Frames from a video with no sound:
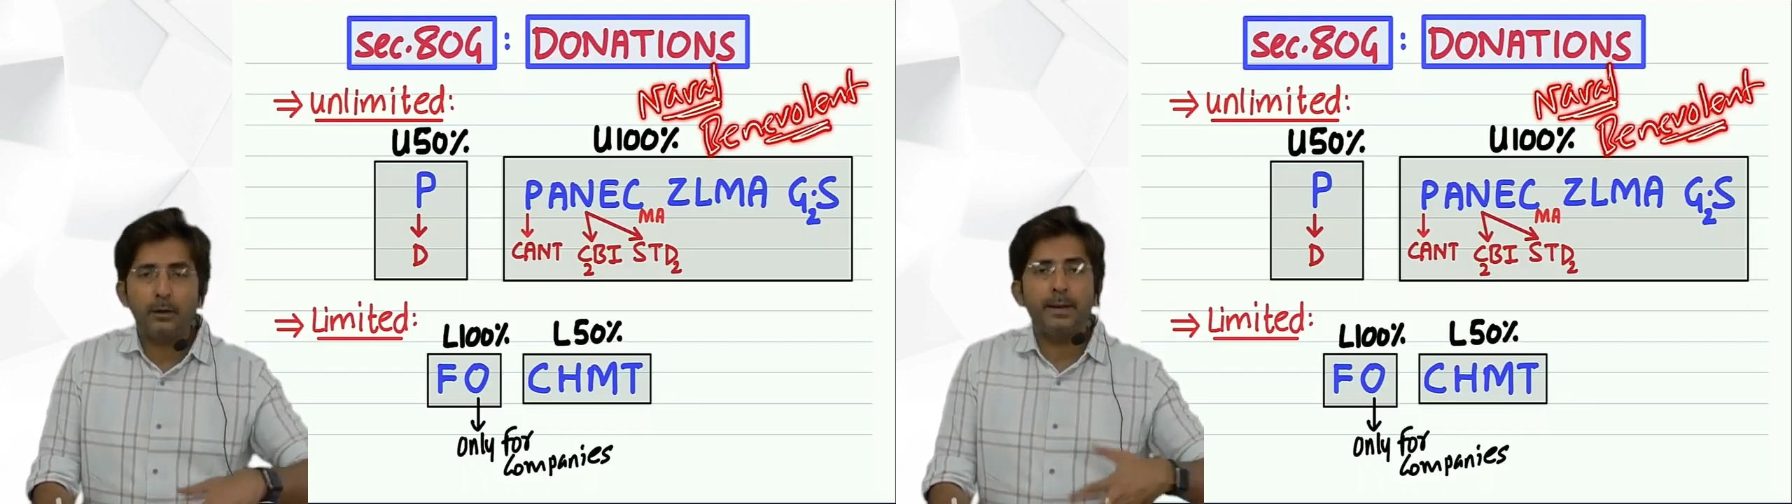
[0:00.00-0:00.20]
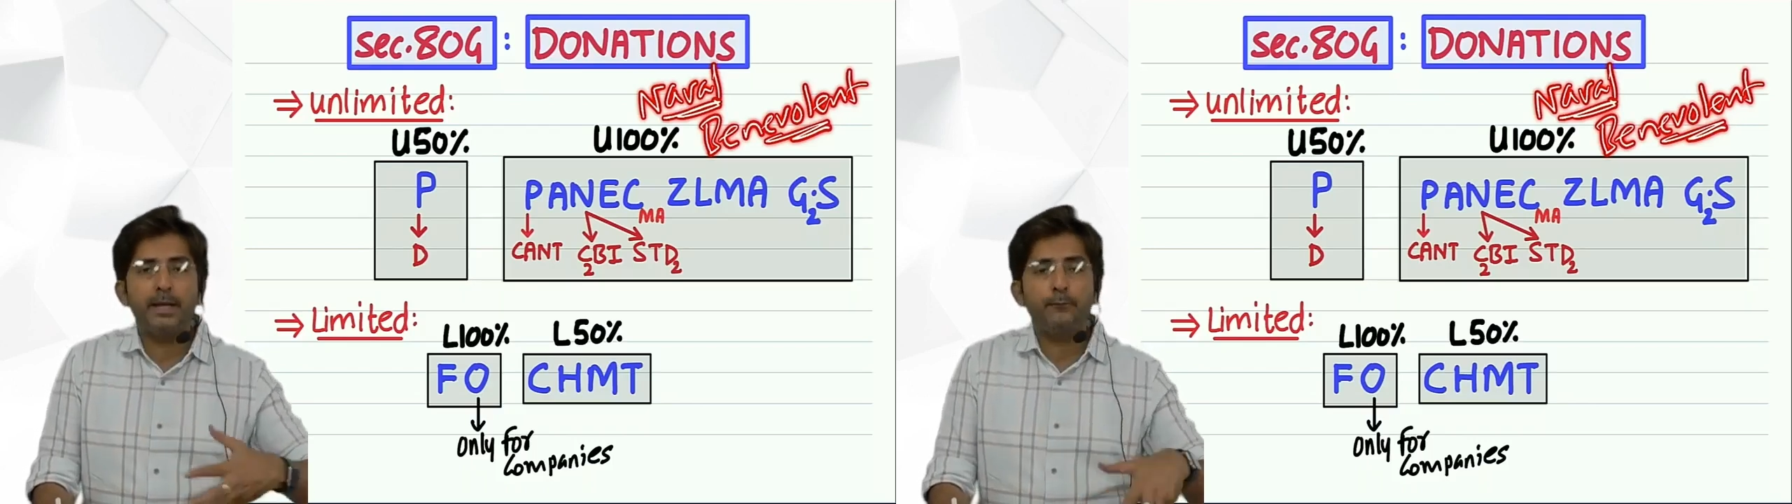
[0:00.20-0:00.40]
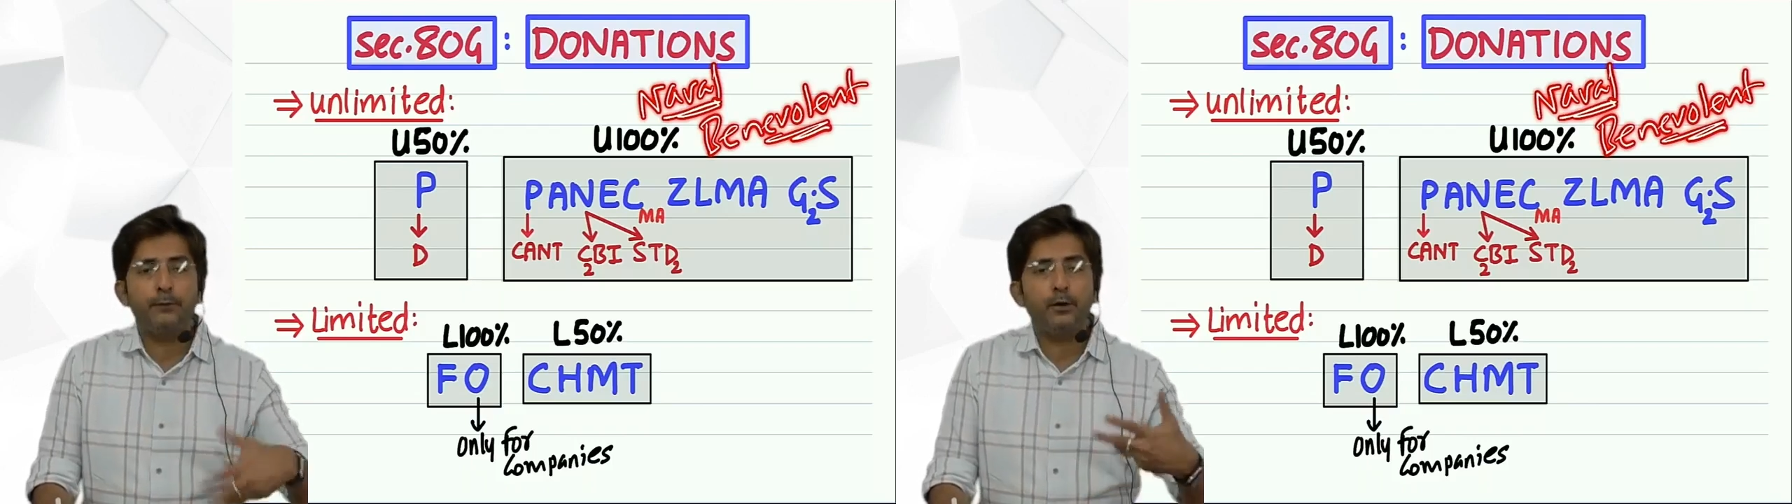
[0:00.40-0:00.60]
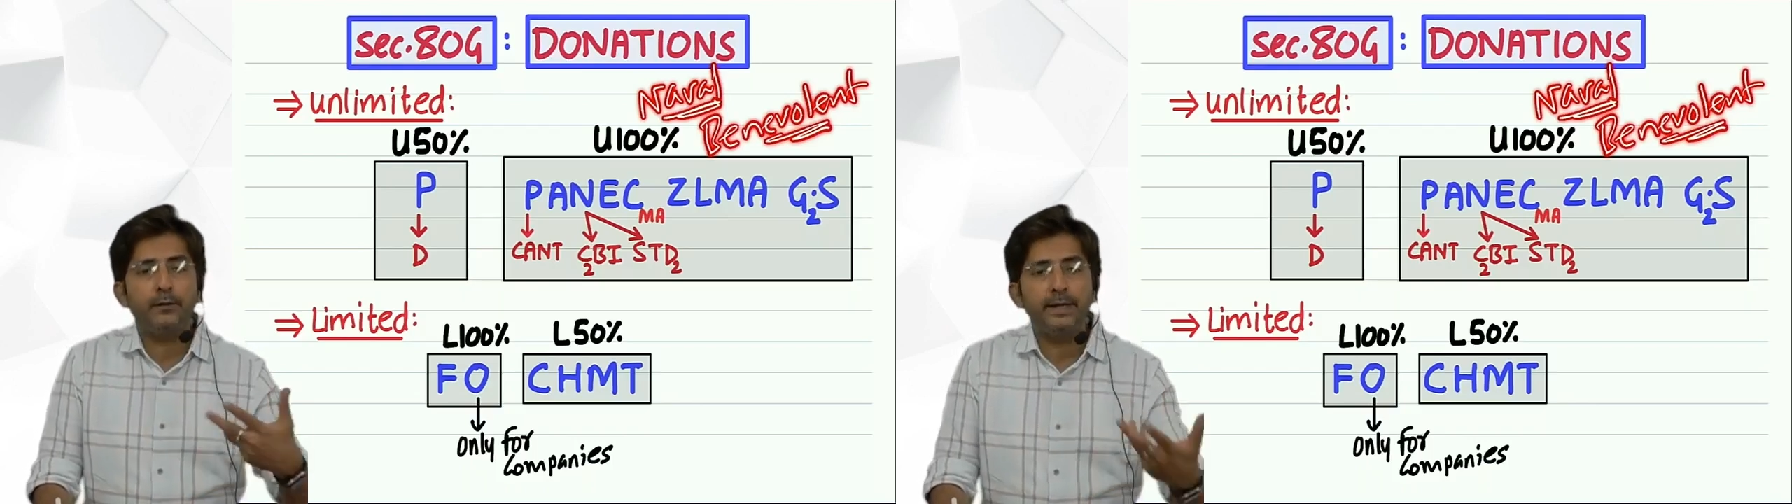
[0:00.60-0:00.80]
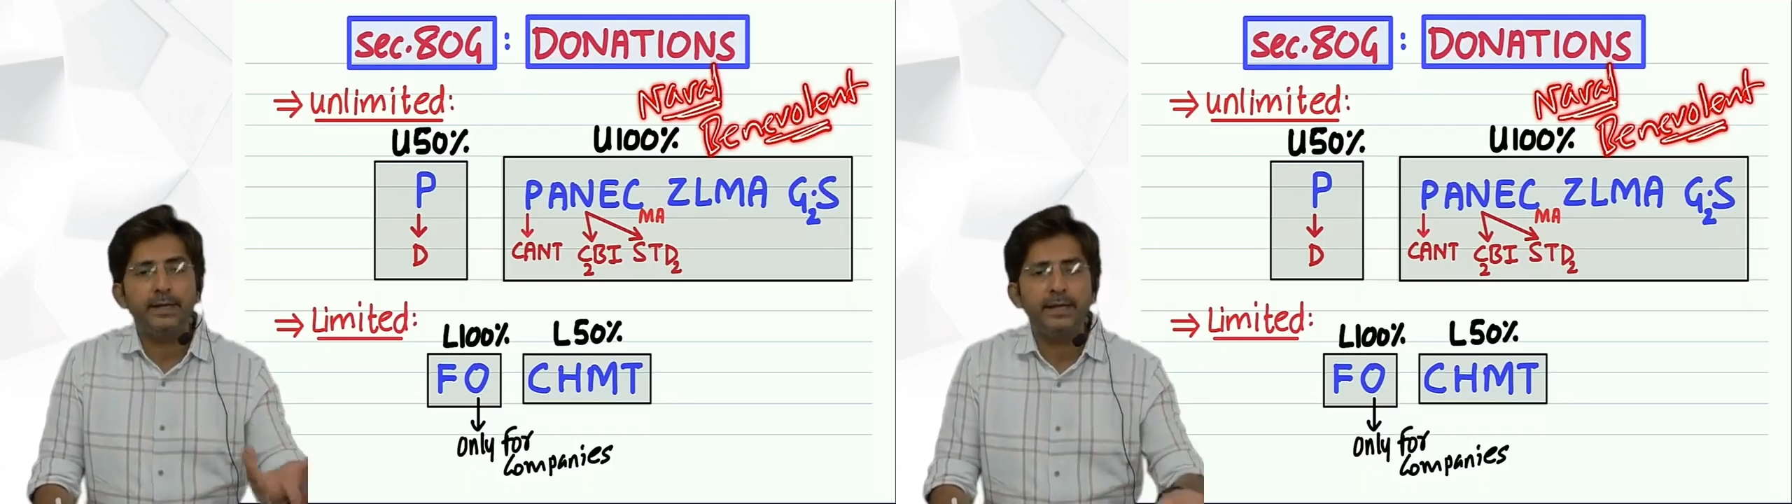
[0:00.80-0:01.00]
benefit of
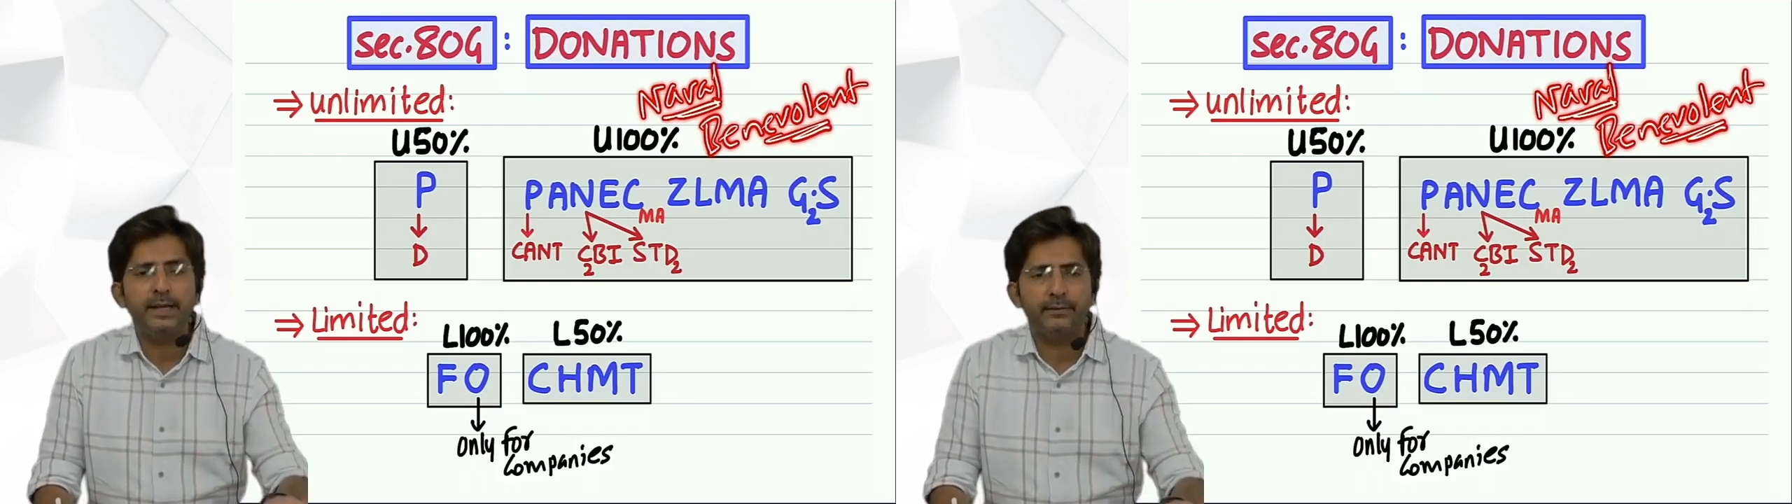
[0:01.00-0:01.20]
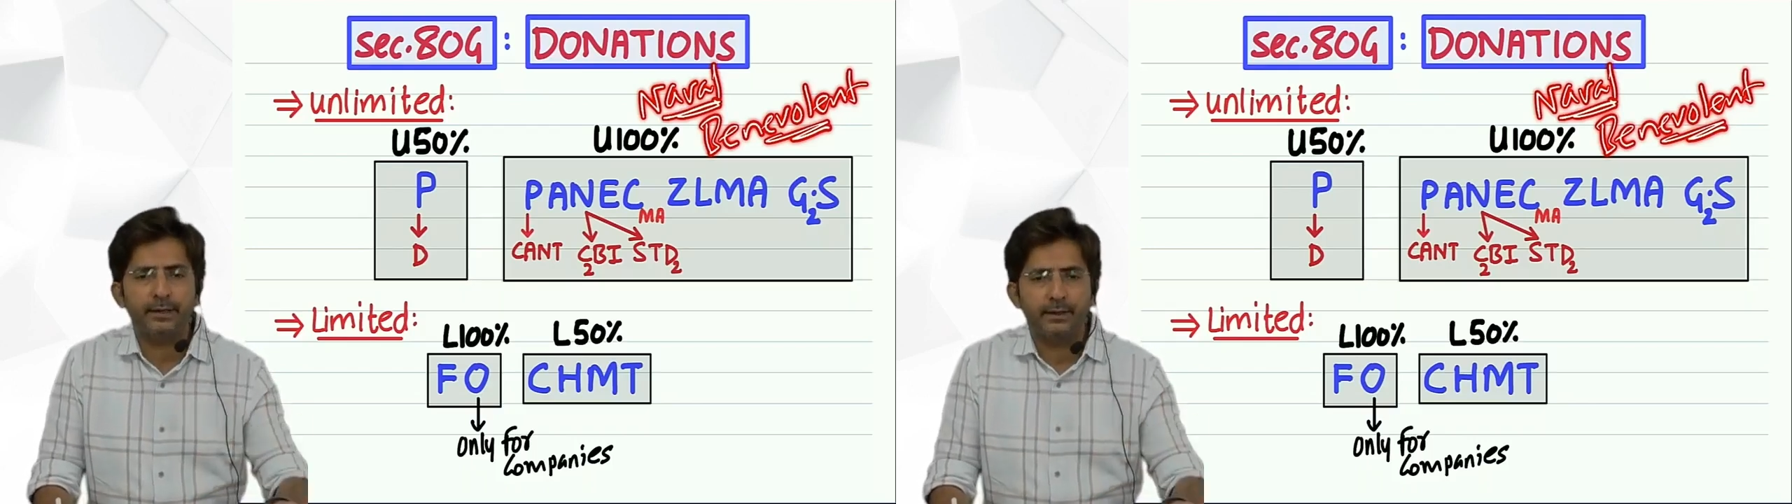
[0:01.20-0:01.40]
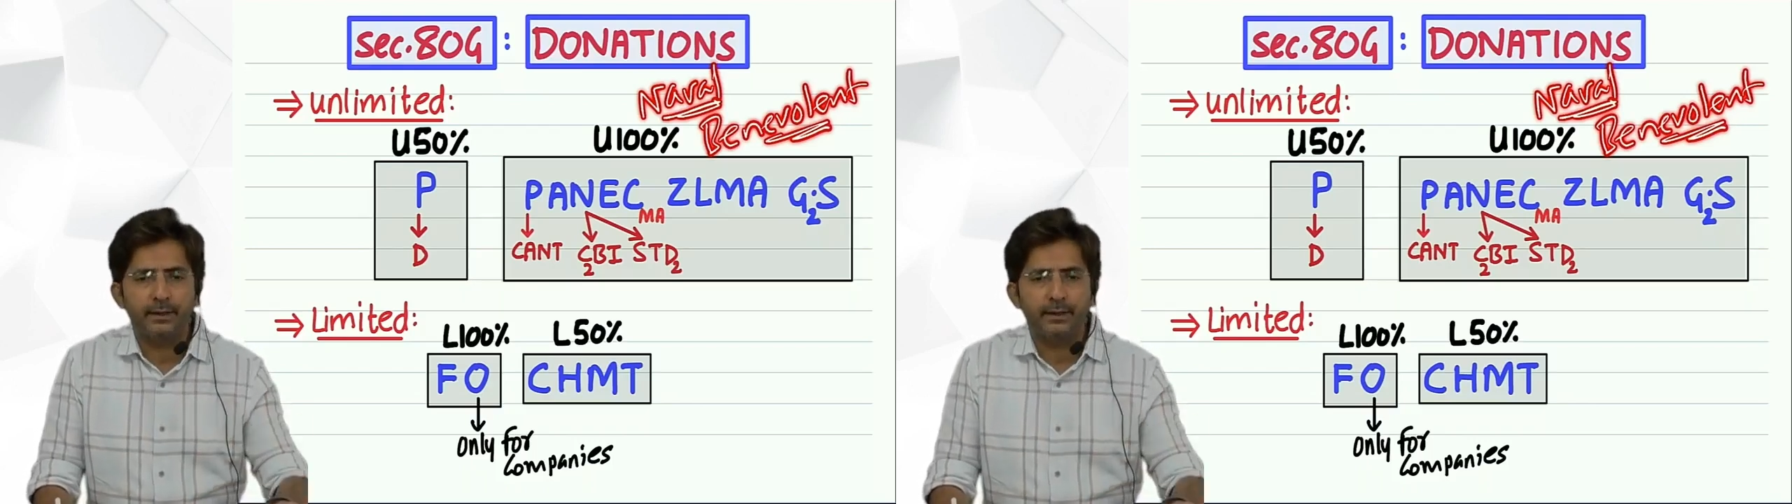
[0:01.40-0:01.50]
Indian Navy.